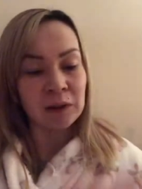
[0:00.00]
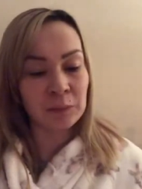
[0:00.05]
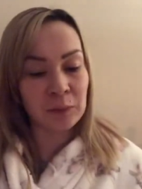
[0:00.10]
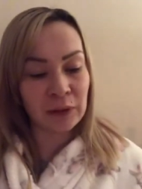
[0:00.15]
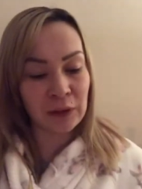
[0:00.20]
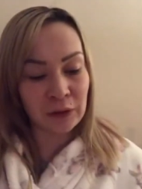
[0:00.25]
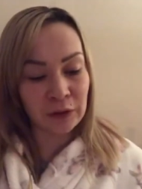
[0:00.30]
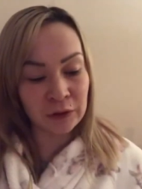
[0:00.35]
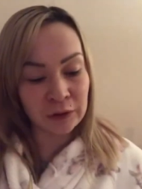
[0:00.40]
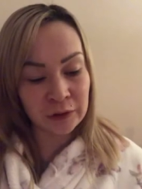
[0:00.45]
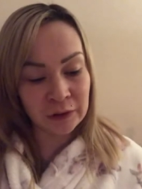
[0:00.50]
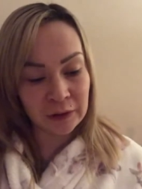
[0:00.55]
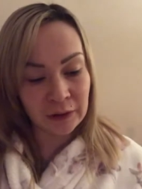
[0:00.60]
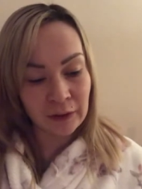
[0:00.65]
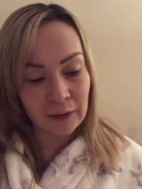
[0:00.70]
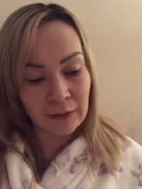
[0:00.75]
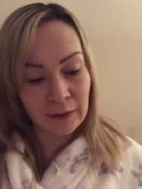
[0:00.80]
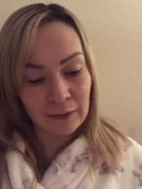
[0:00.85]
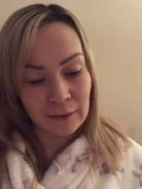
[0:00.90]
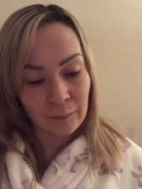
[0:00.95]
to be honest.
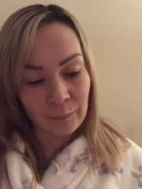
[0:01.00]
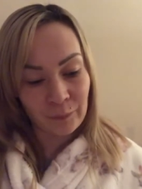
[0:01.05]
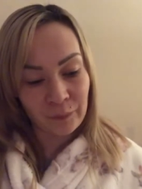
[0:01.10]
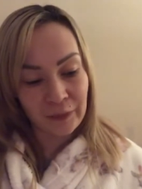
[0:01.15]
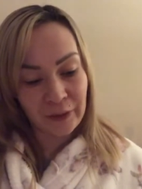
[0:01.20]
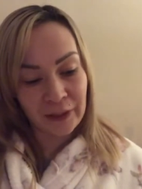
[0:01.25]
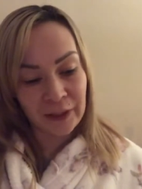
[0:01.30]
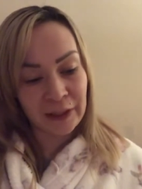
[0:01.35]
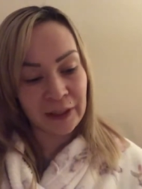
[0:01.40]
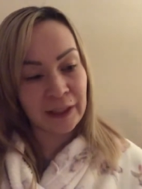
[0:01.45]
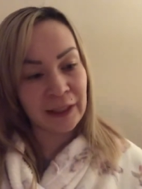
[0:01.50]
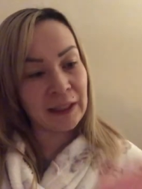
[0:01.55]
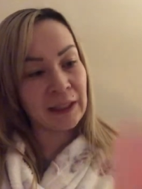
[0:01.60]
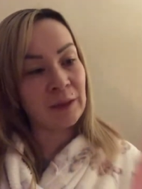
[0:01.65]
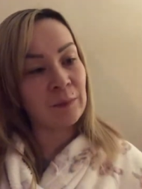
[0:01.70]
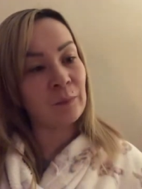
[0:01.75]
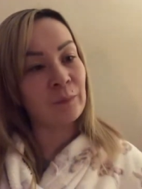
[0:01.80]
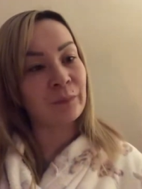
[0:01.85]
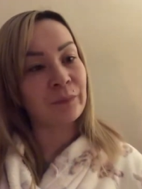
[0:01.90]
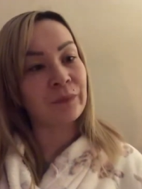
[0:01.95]

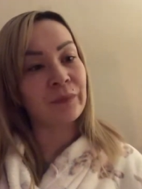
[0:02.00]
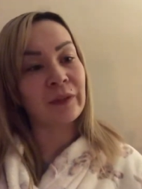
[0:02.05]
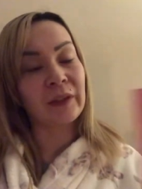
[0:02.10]
Um,